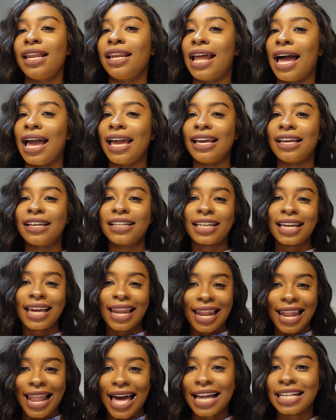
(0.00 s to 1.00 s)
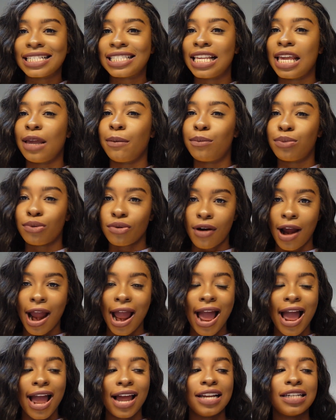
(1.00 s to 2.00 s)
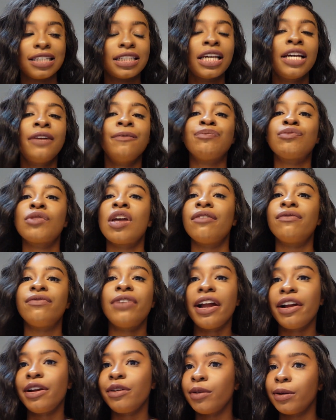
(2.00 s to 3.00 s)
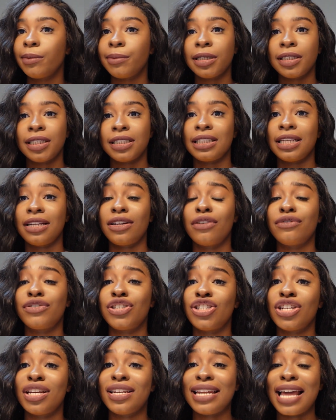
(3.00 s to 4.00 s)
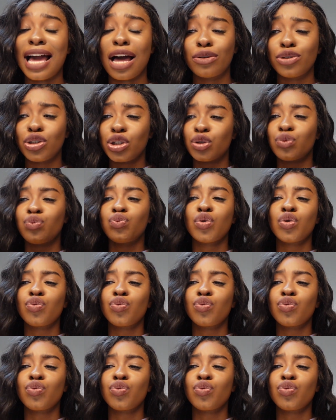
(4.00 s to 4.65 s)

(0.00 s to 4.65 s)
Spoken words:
like classy brand, very reminiscent of Chanel, just.